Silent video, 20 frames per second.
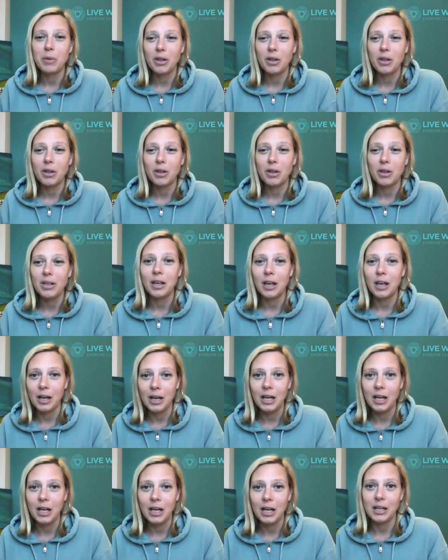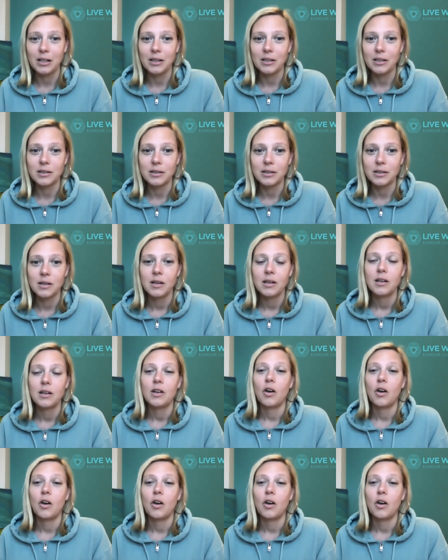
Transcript: million Canadians